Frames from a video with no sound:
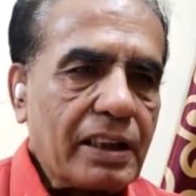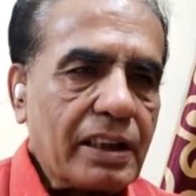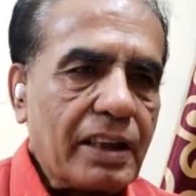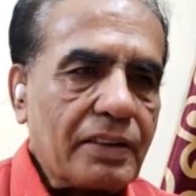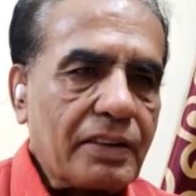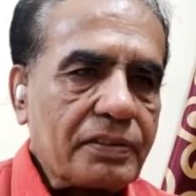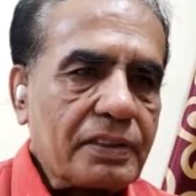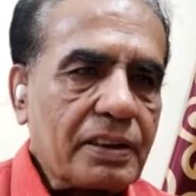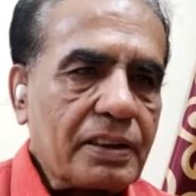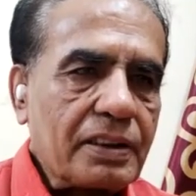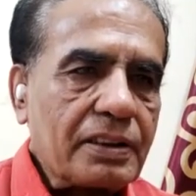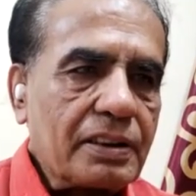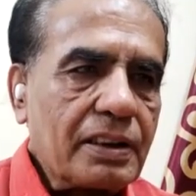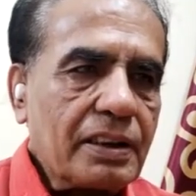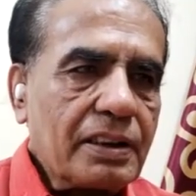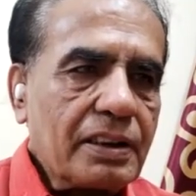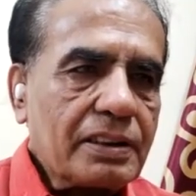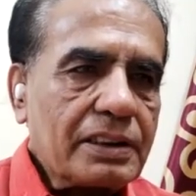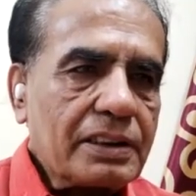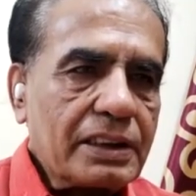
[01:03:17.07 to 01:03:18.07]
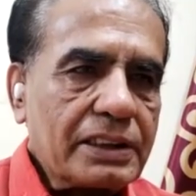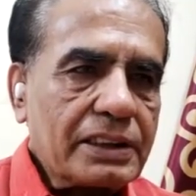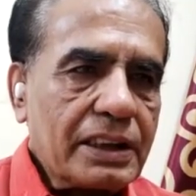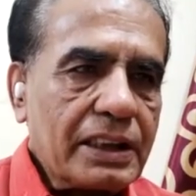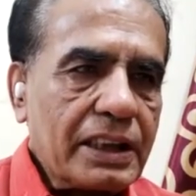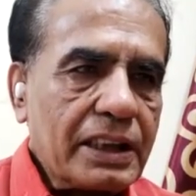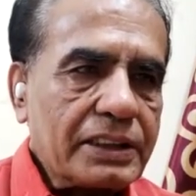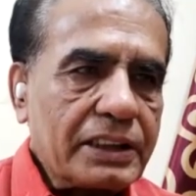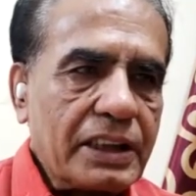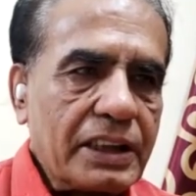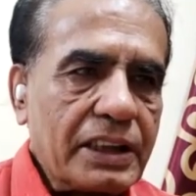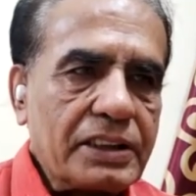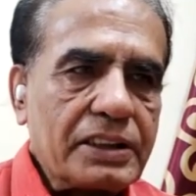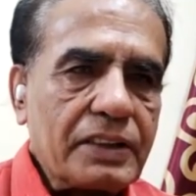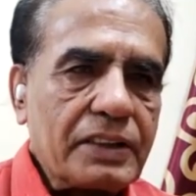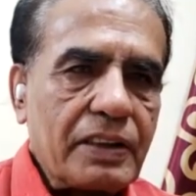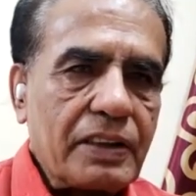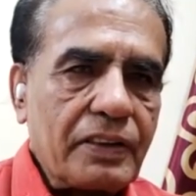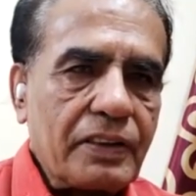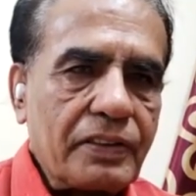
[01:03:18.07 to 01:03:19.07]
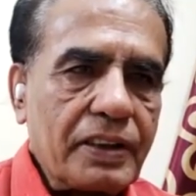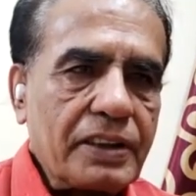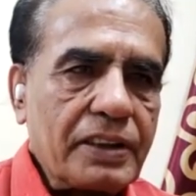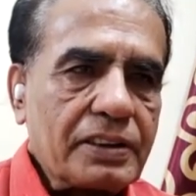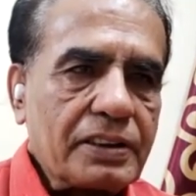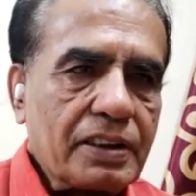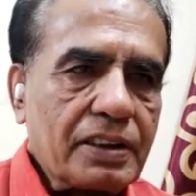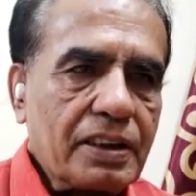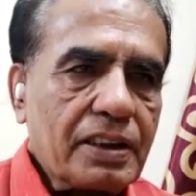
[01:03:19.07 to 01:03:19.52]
after such an extensive coverage.